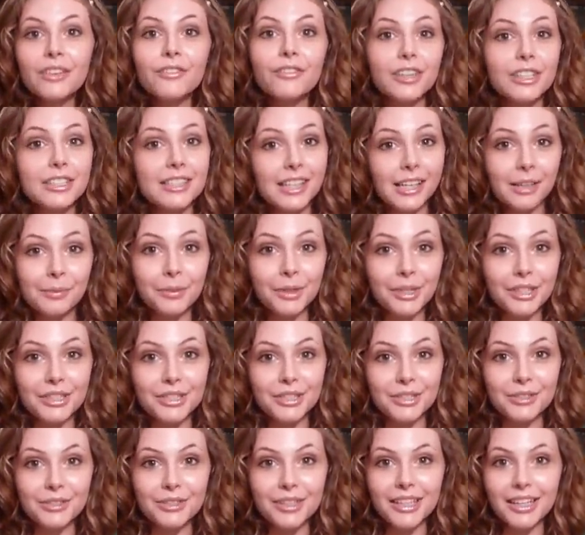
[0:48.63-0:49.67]
First thing I'm going to
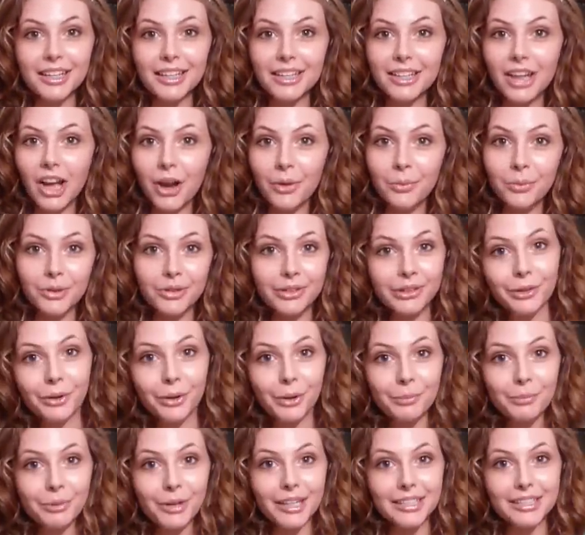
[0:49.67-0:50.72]
do, I will
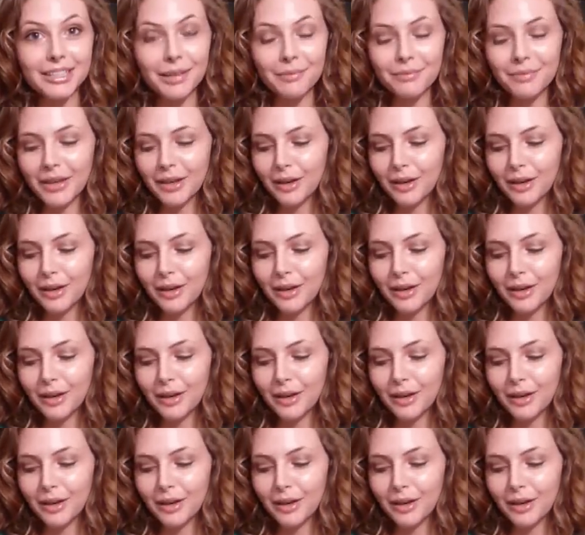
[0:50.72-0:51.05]
incorporate some